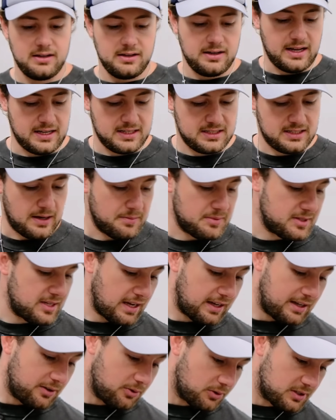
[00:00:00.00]
Next up,
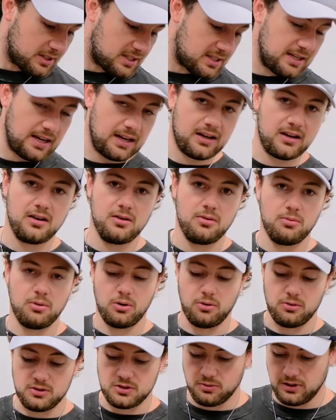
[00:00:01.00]
second oldest stick. We're
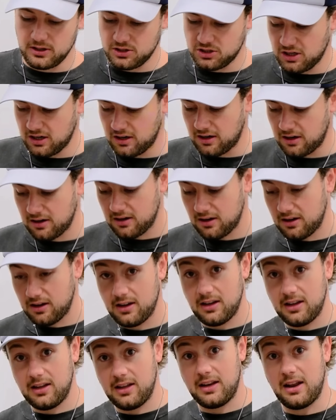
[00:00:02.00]
going Twitch here.
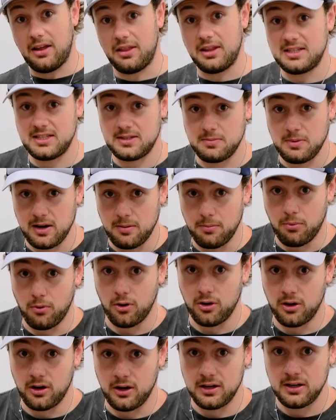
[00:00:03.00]
Now this is made of
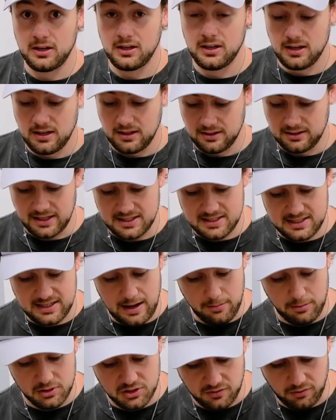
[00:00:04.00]
boron. Let's see
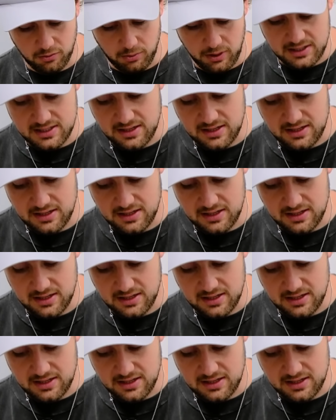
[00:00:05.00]
how much of a weight